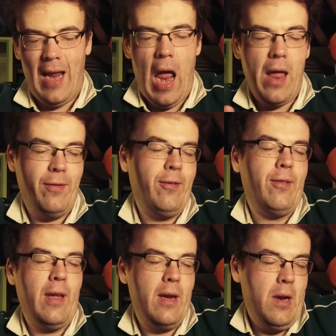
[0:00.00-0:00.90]
as
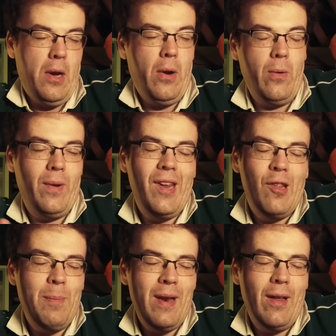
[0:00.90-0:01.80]
I know.
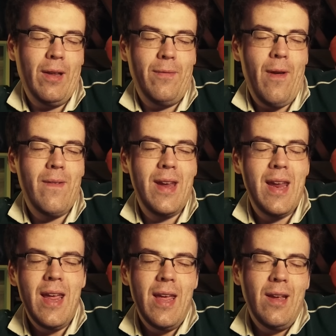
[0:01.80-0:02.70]
He's been a very